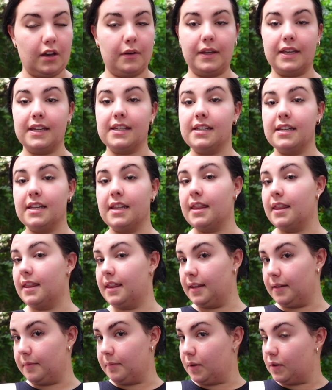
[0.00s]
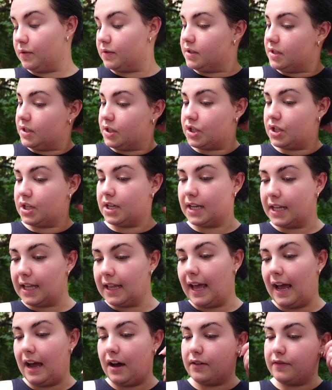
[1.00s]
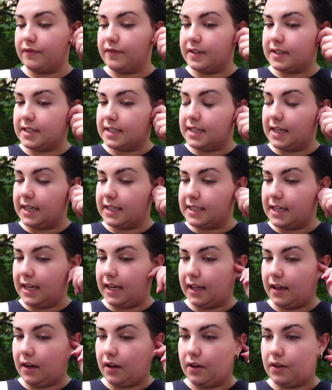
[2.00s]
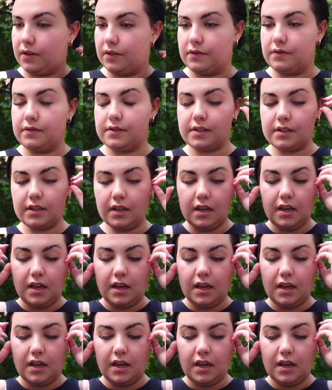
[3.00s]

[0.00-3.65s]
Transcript: Going in the most chill outfit today, Tallyhos.